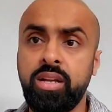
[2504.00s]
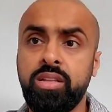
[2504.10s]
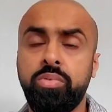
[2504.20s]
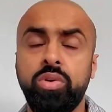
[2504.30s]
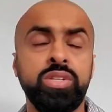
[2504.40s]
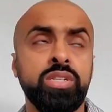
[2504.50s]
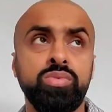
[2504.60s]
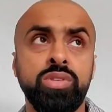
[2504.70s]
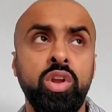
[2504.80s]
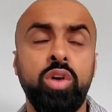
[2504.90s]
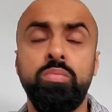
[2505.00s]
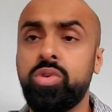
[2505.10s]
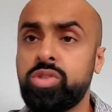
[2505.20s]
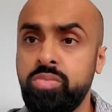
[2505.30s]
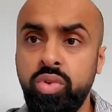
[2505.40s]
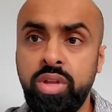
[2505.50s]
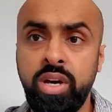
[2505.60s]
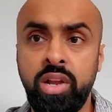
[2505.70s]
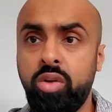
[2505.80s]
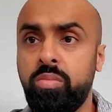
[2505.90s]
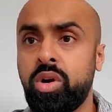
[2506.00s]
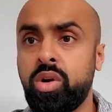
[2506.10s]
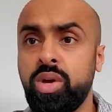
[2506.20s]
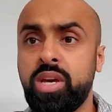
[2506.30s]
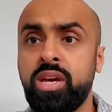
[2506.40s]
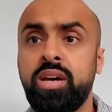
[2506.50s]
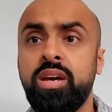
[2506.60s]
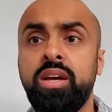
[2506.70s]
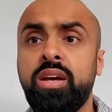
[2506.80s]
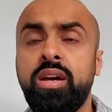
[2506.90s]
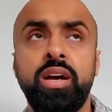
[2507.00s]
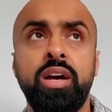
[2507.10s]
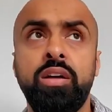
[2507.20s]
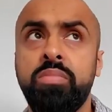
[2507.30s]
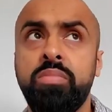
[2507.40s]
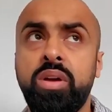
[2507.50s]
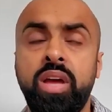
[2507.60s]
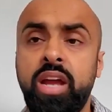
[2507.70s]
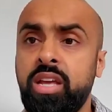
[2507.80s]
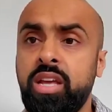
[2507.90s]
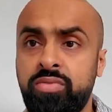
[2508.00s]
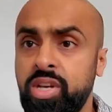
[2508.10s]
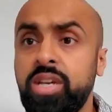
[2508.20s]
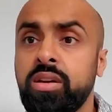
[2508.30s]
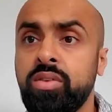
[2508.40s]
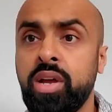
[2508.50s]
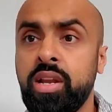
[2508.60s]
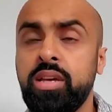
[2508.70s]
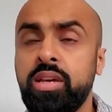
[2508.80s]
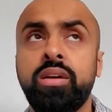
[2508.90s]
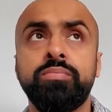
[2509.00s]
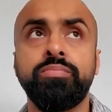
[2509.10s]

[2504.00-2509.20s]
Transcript: the process was a lot more smoother, a lot more quicker, headache-free, really.